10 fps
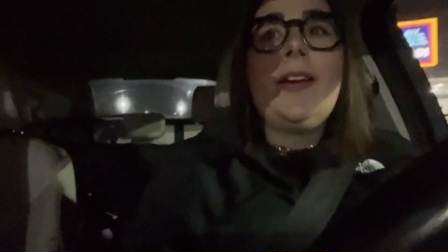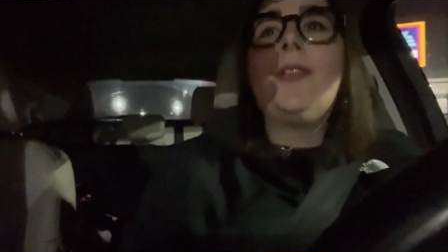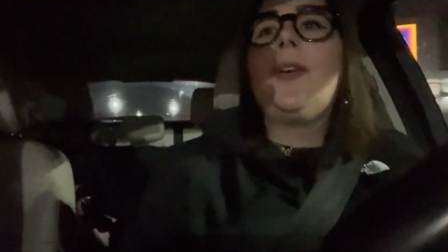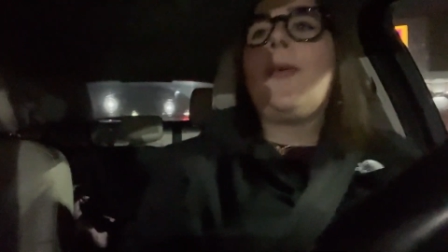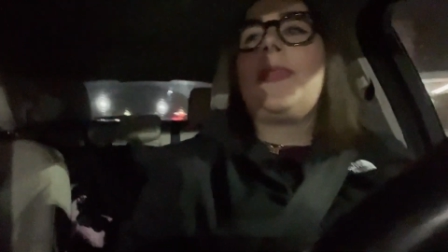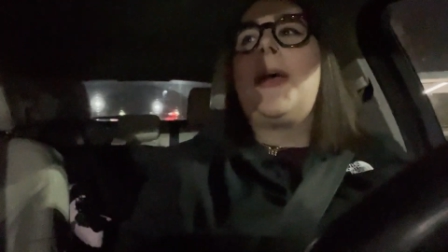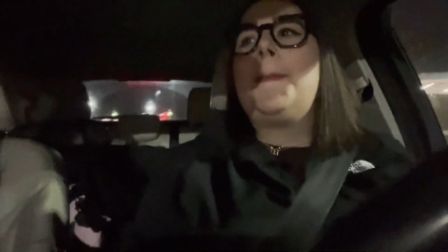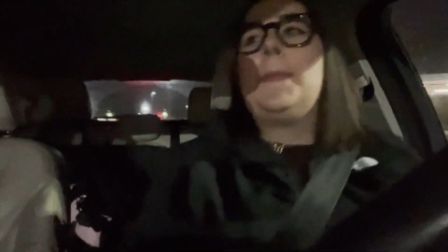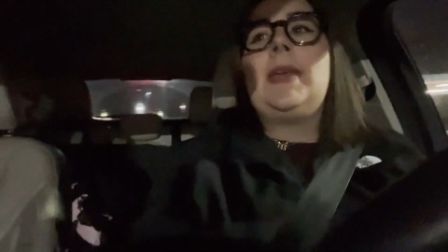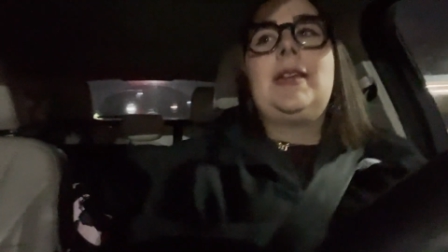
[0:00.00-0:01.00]
I don't know what
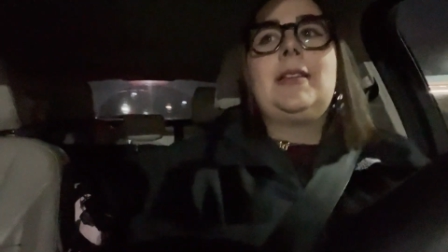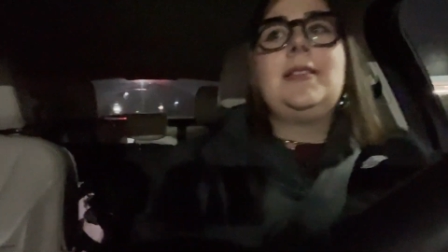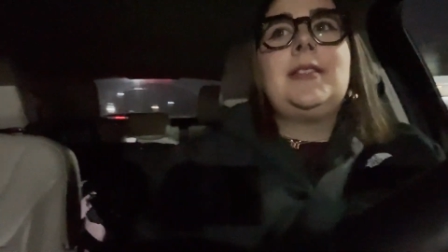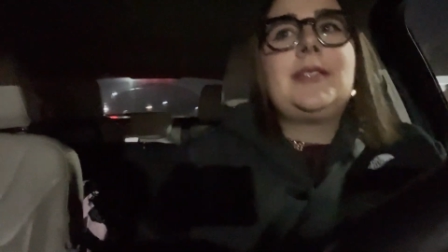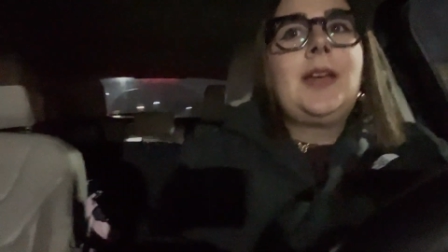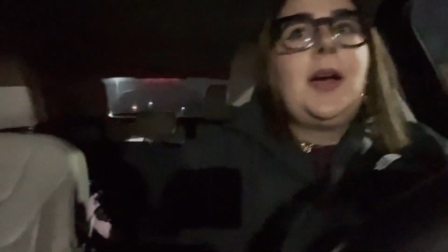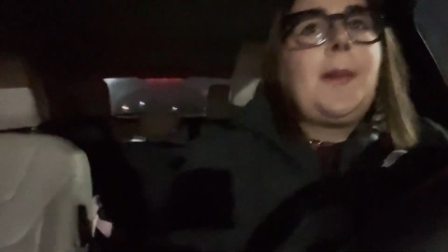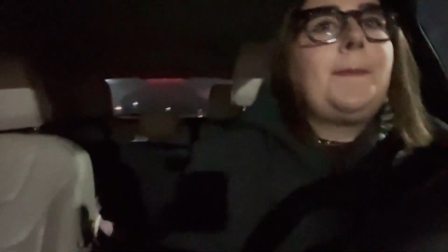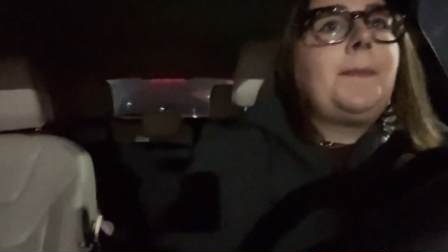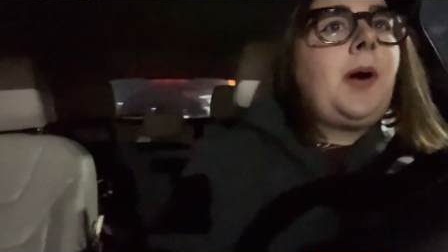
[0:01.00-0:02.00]
that means
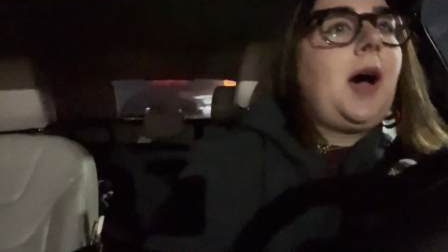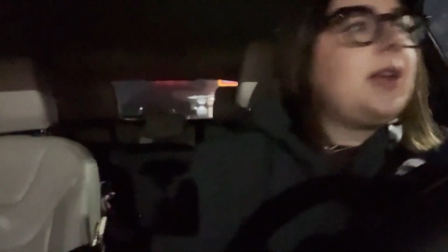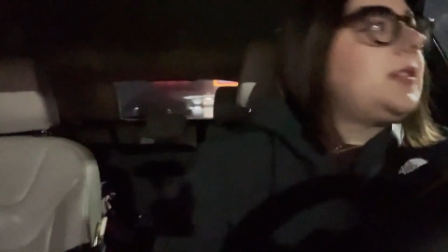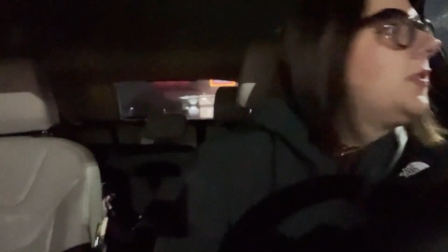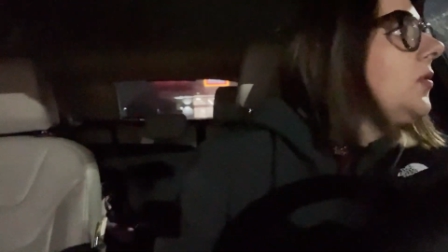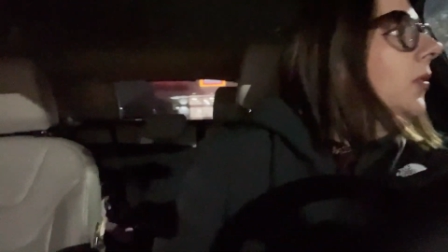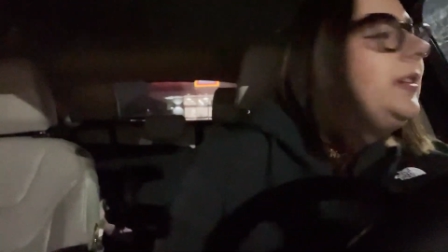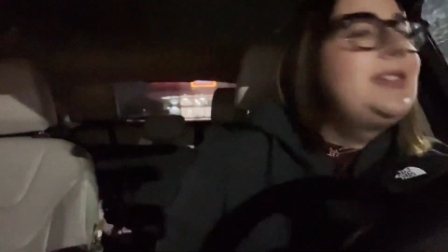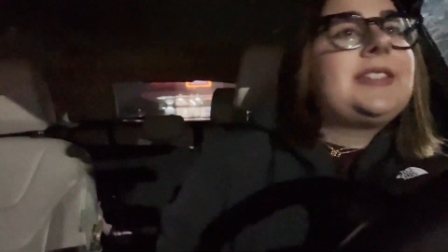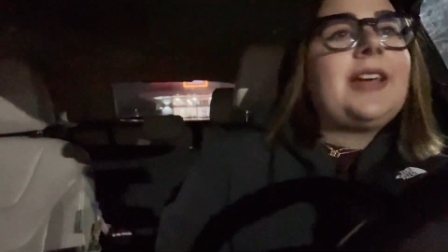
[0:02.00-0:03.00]
but there's only
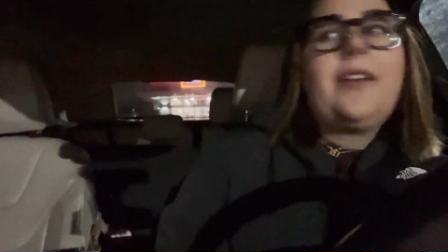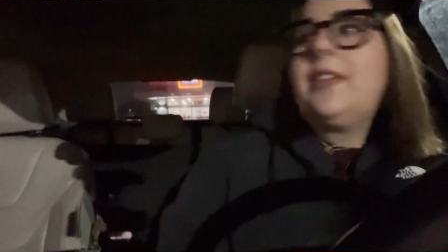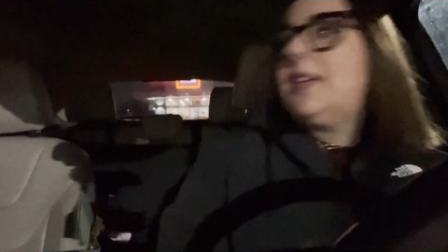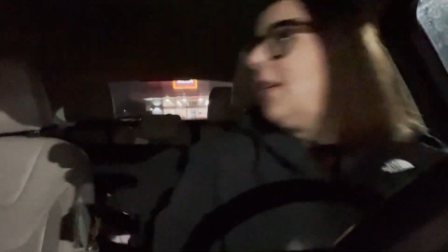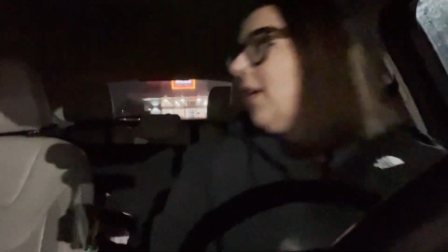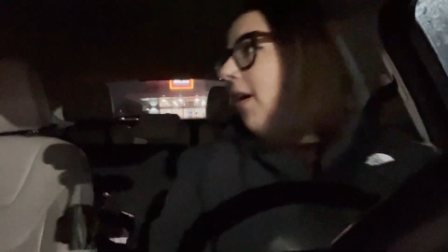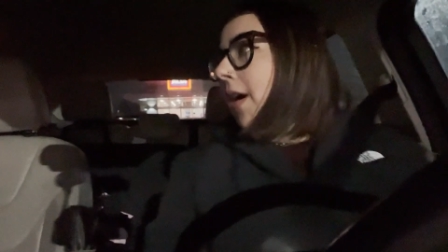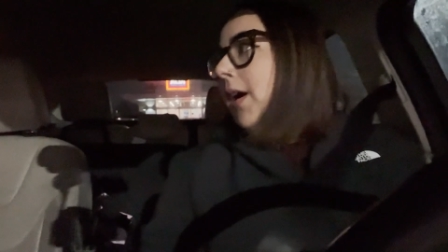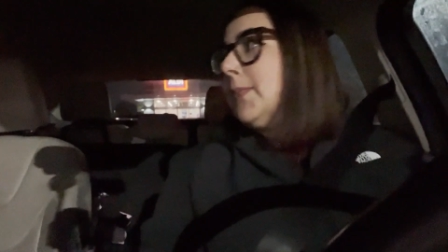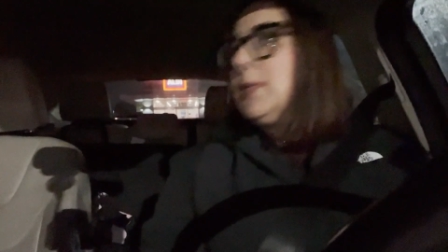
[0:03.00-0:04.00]
seven
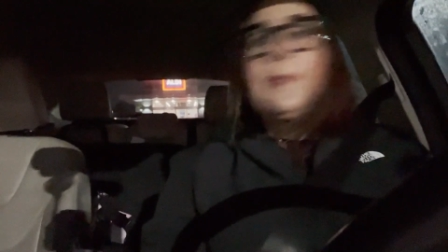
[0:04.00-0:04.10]
carbs